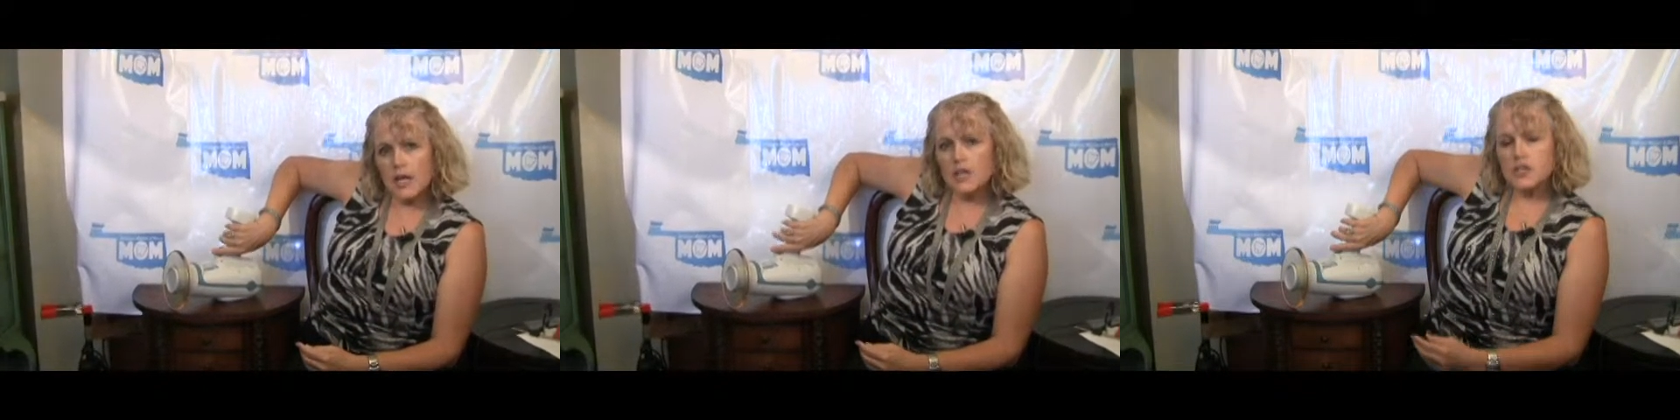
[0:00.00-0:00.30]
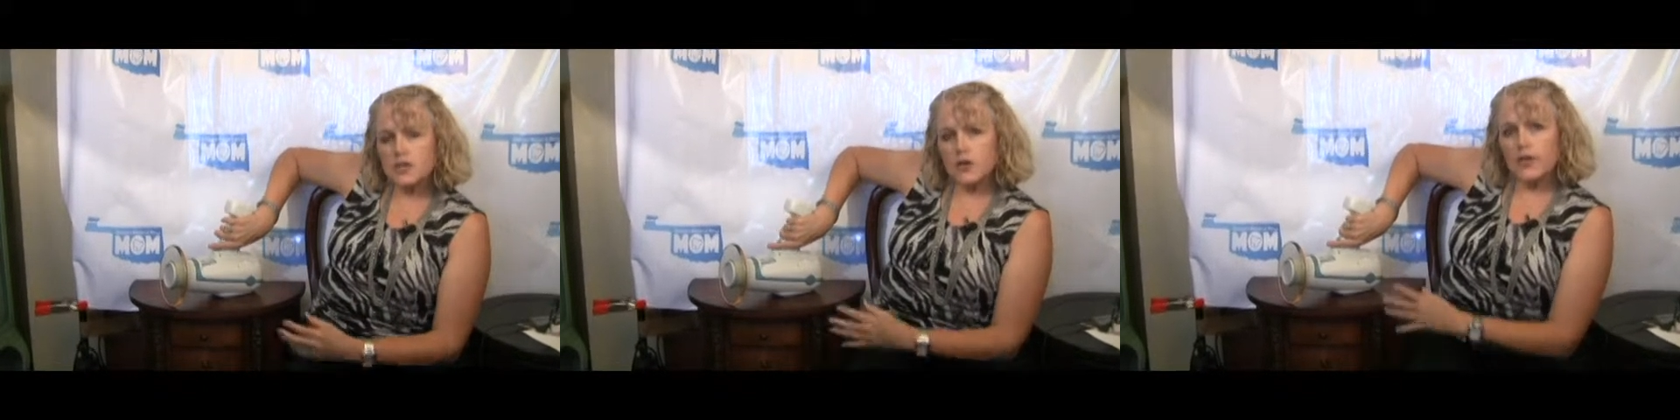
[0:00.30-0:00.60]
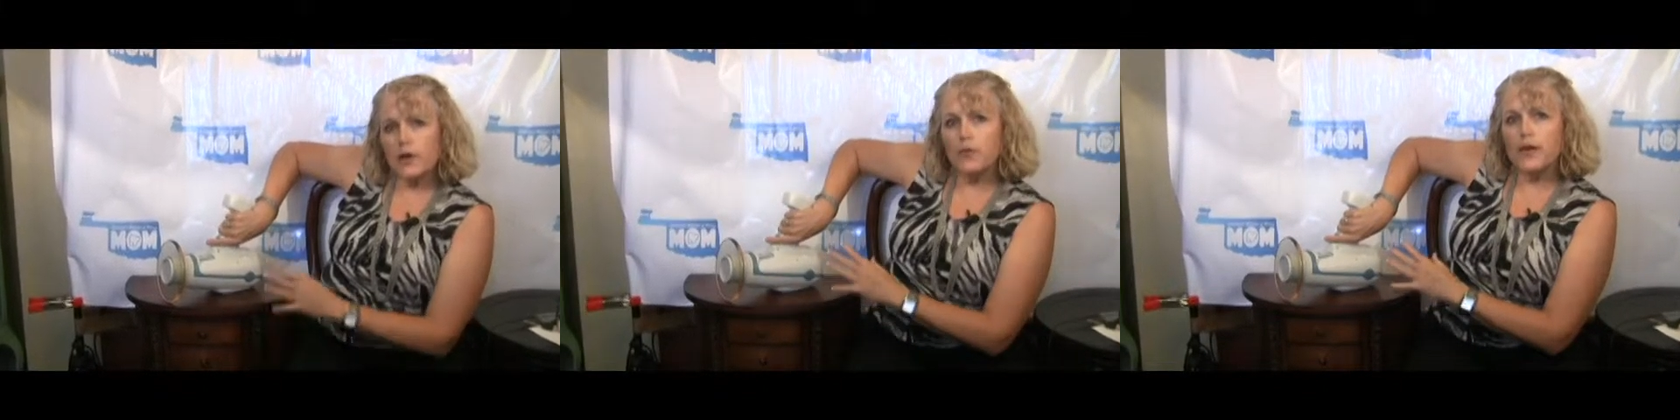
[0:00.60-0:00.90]
so
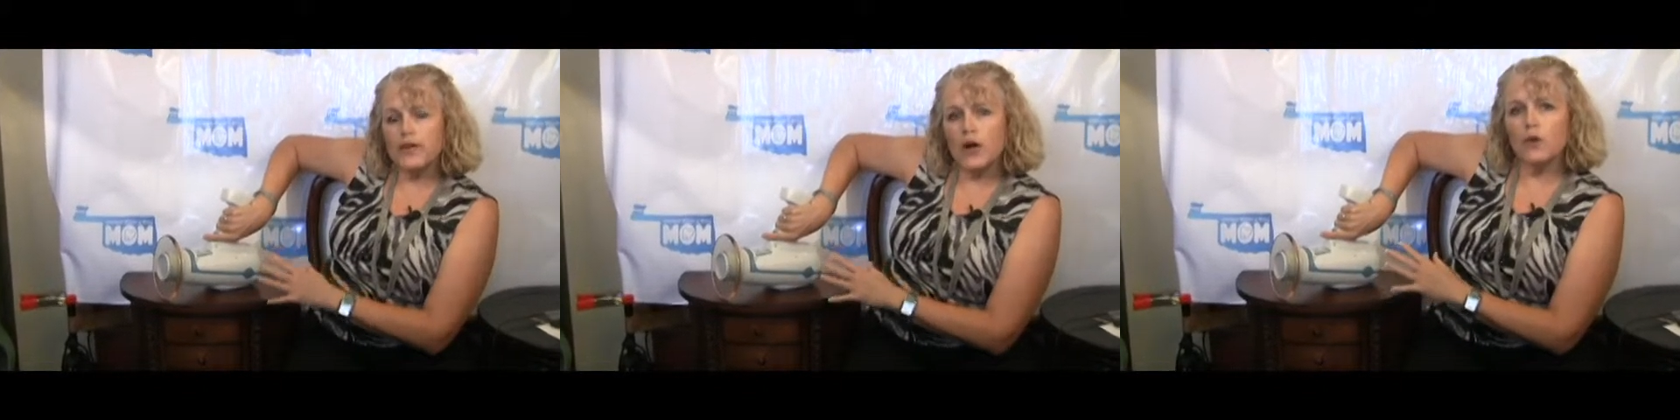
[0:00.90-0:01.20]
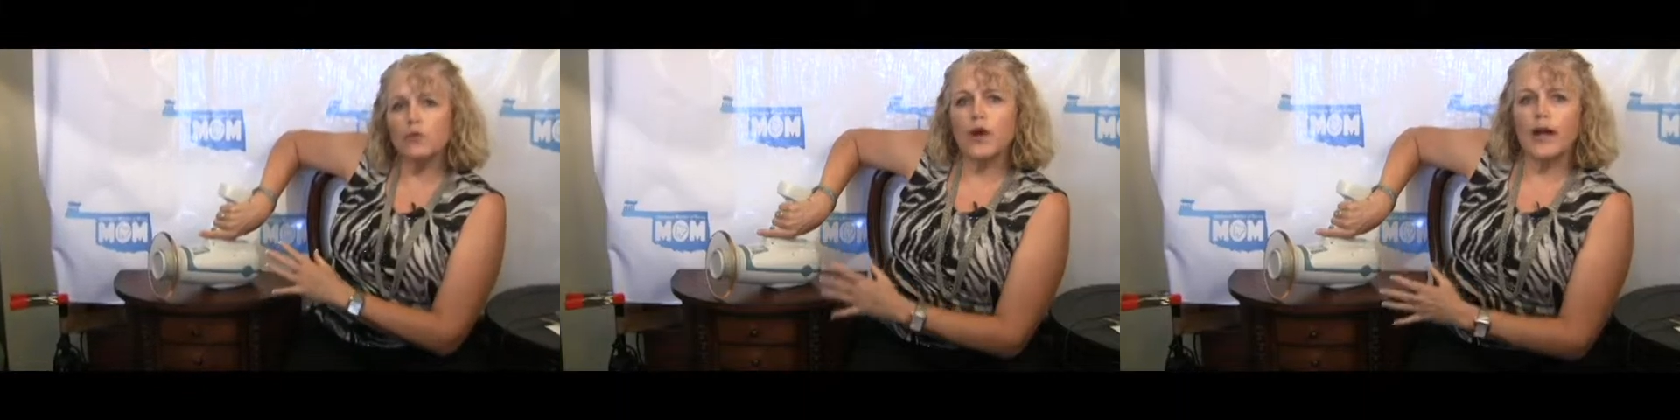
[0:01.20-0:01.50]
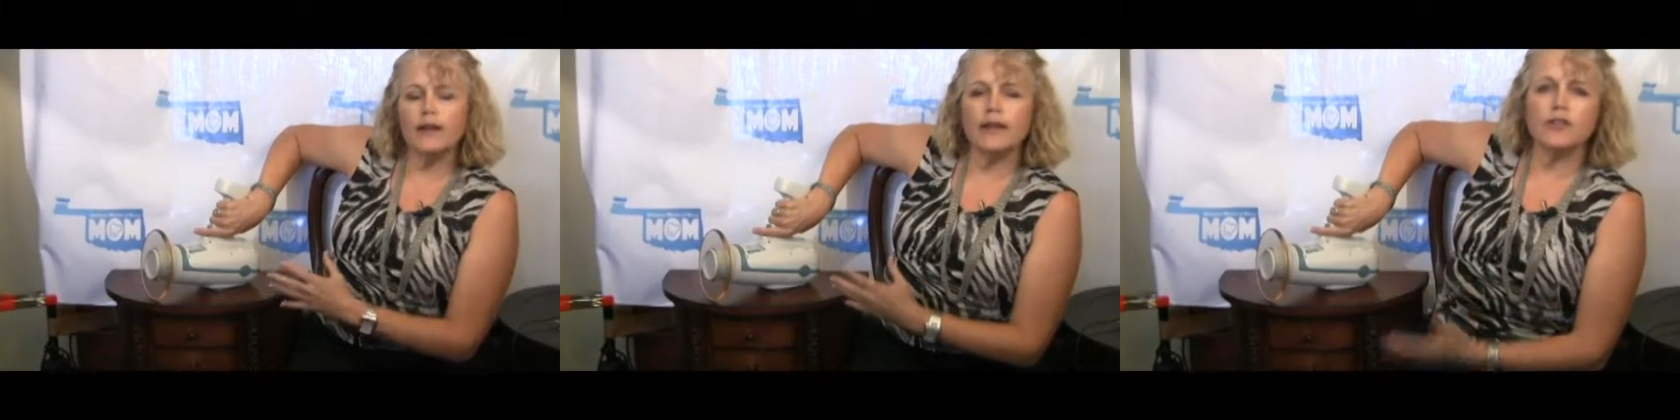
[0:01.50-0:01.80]
that we don't
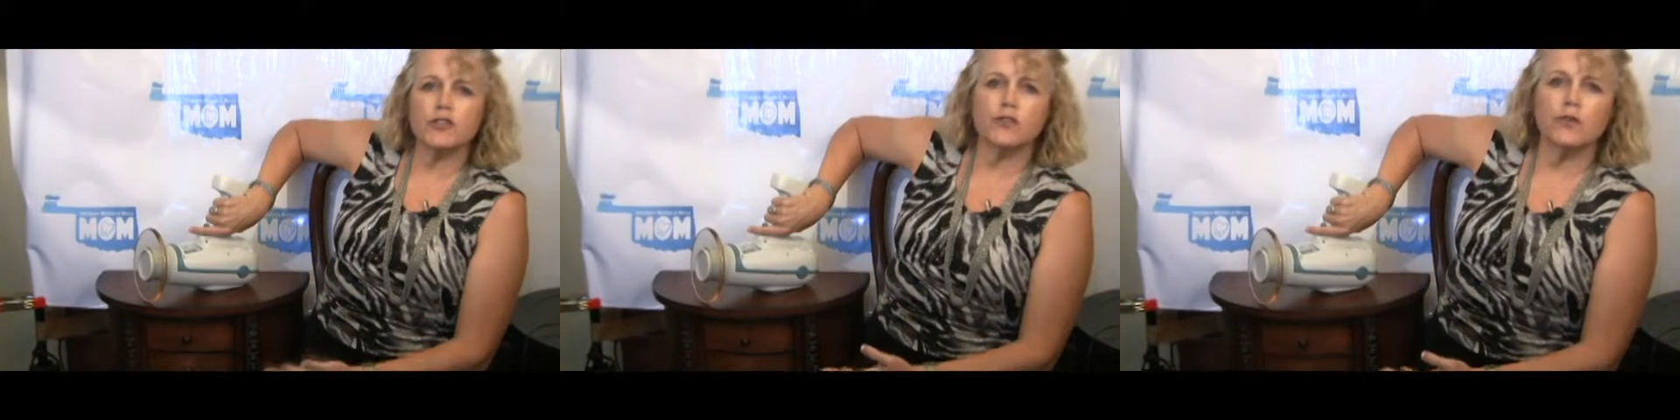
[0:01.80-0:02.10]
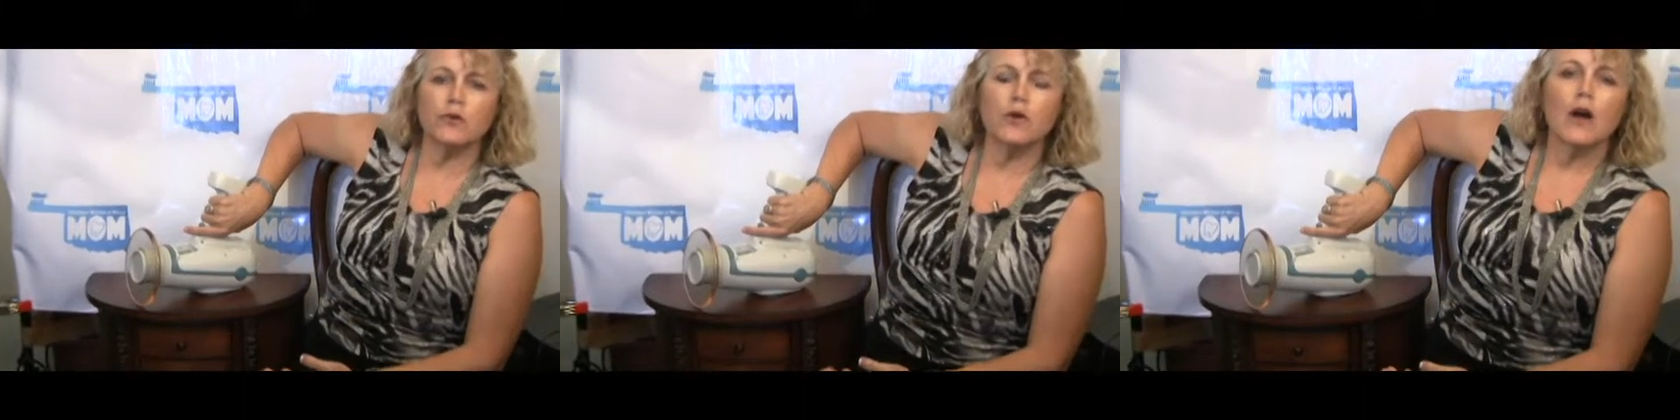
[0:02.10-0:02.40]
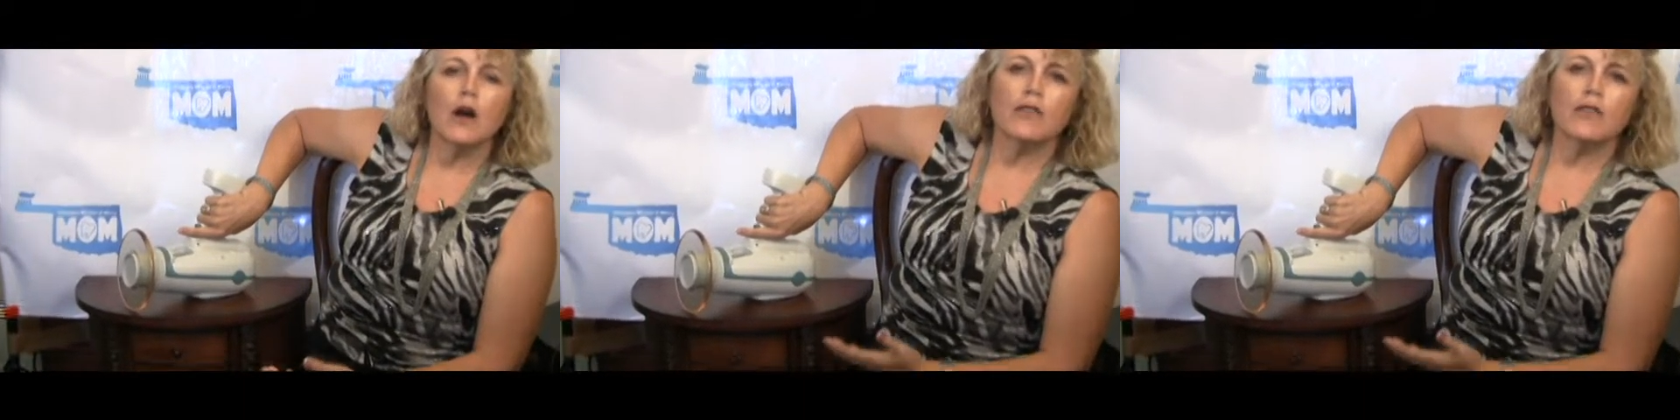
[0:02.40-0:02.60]
run into